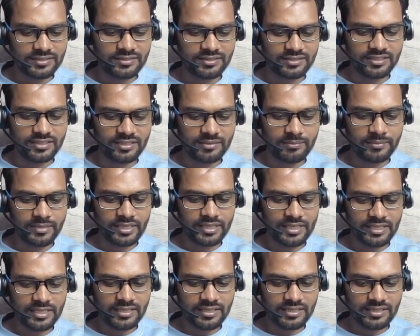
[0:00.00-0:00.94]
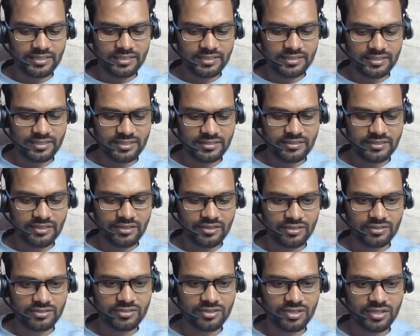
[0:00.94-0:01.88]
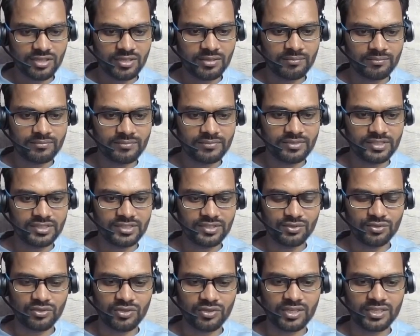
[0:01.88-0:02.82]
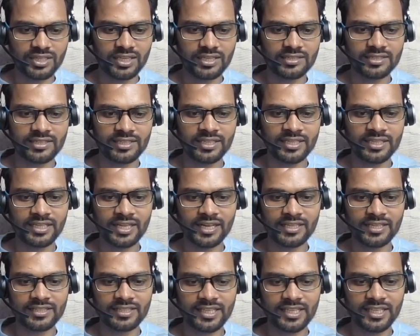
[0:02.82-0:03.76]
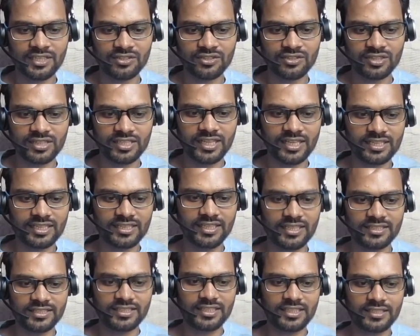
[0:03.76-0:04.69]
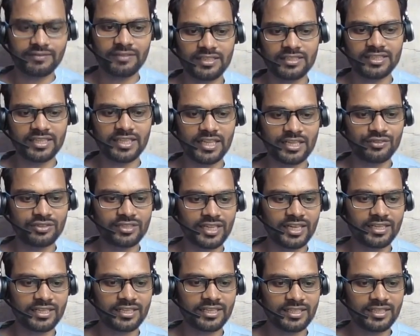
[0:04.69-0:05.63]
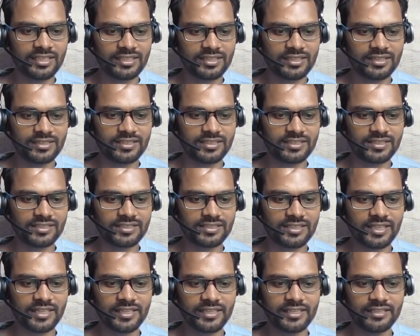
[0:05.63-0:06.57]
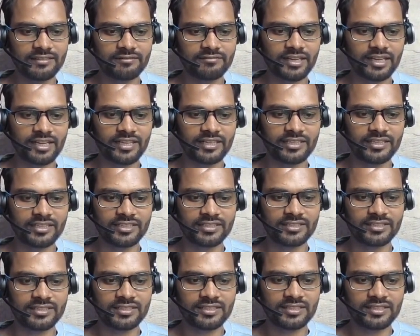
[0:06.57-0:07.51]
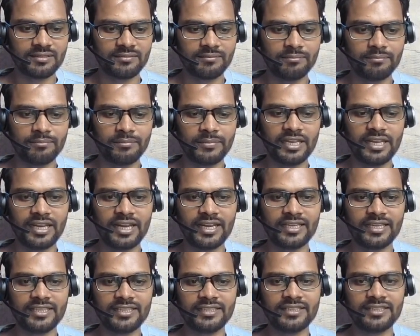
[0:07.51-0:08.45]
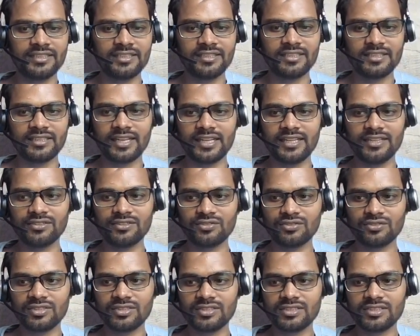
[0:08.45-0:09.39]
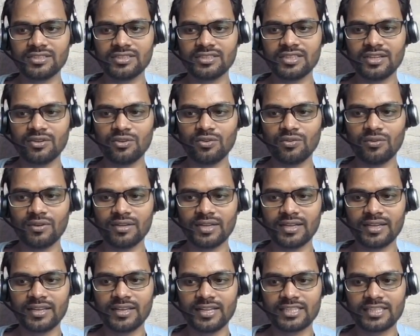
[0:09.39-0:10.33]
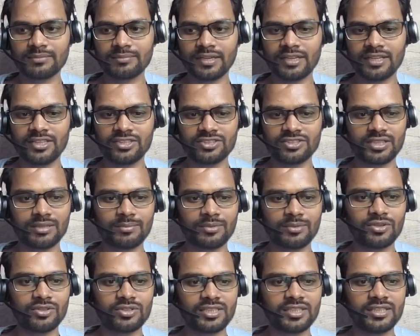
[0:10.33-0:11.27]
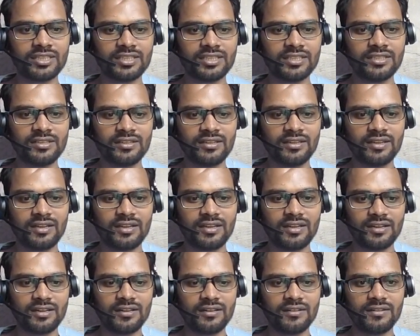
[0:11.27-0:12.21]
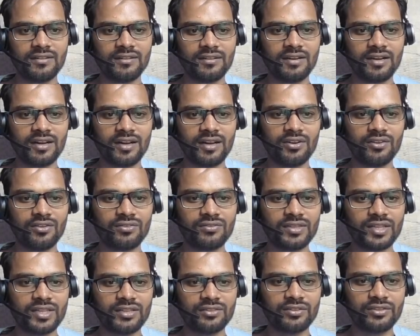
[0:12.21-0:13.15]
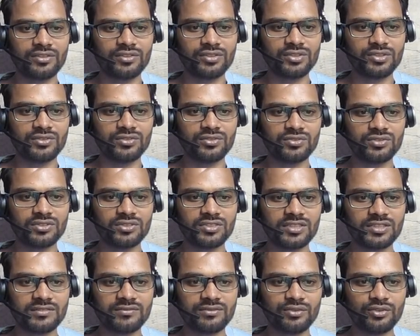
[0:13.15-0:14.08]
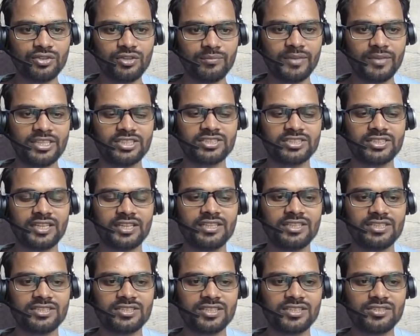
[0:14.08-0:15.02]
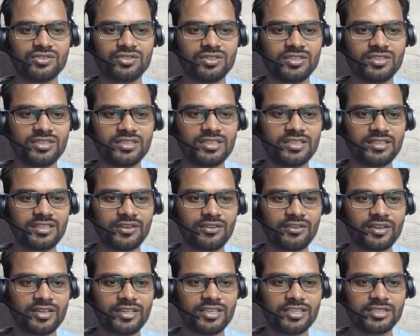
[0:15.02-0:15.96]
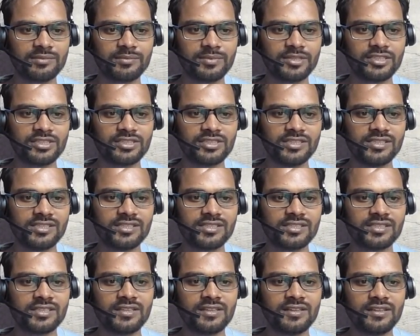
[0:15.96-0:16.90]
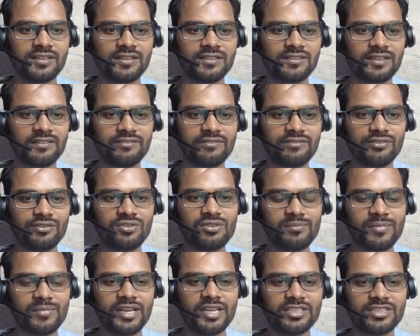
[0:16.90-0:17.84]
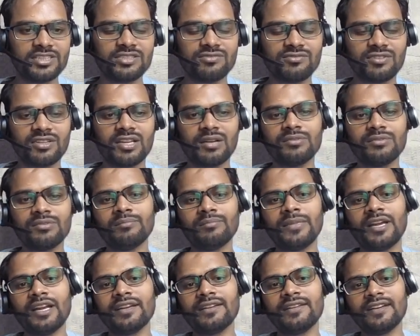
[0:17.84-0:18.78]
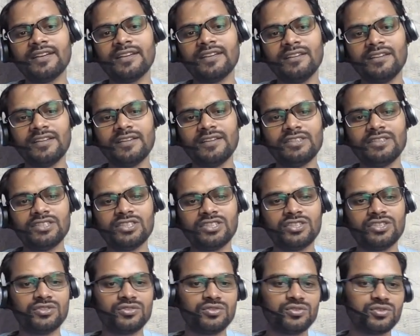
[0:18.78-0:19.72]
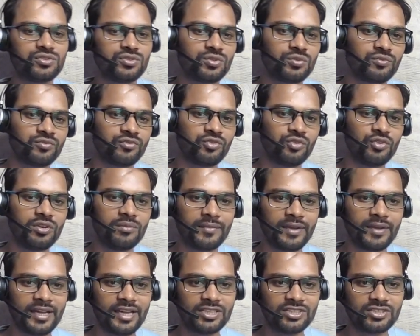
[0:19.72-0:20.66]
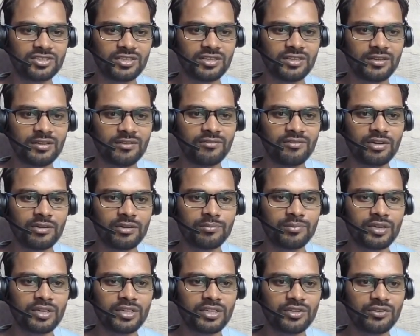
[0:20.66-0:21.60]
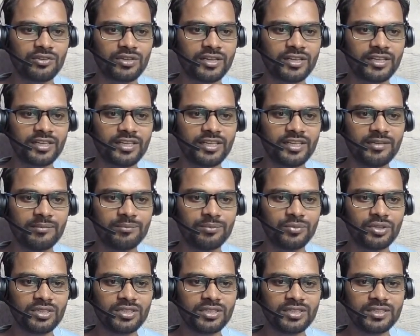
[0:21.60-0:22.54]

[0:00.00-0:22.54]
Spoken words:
gmail.com, it do not contain any at the rates, in that case, it will tell you that this is the invalid mail ID, right? So this is the overall explanation about the how we are going to use this full match condition. So in the regular expressions, the full match is one of the method which is used to full match for particular input